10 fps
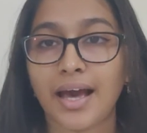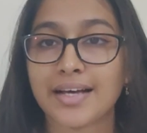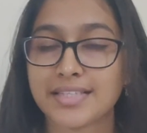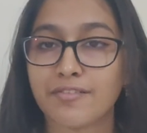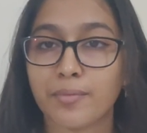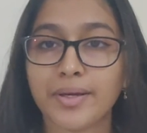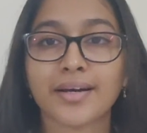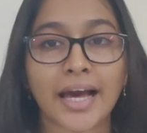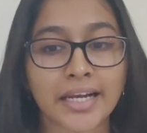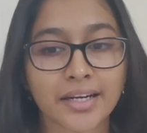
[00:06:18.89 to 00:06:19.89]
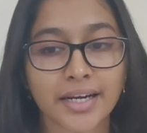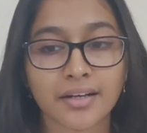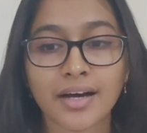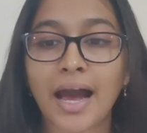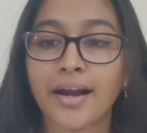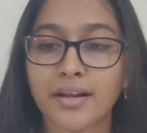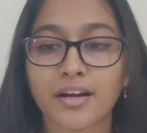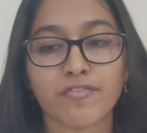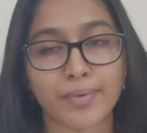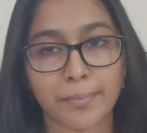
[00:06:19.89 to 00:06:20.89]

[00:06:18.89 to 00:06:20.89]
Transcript: as there will be a calculator and a rough